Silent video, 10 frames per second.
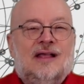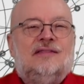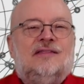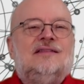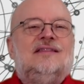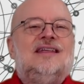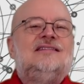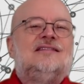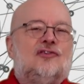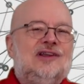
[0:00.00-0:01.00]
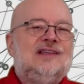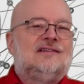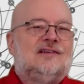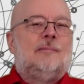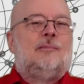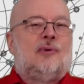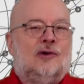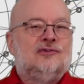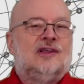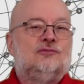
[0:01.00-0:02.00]
then this three step
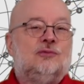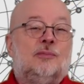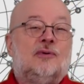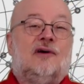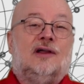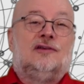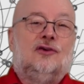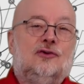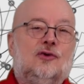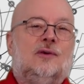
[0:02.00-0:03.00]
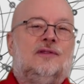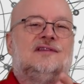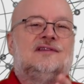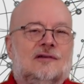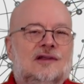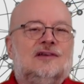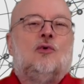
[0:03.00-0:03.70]
process will provide Google with a solid,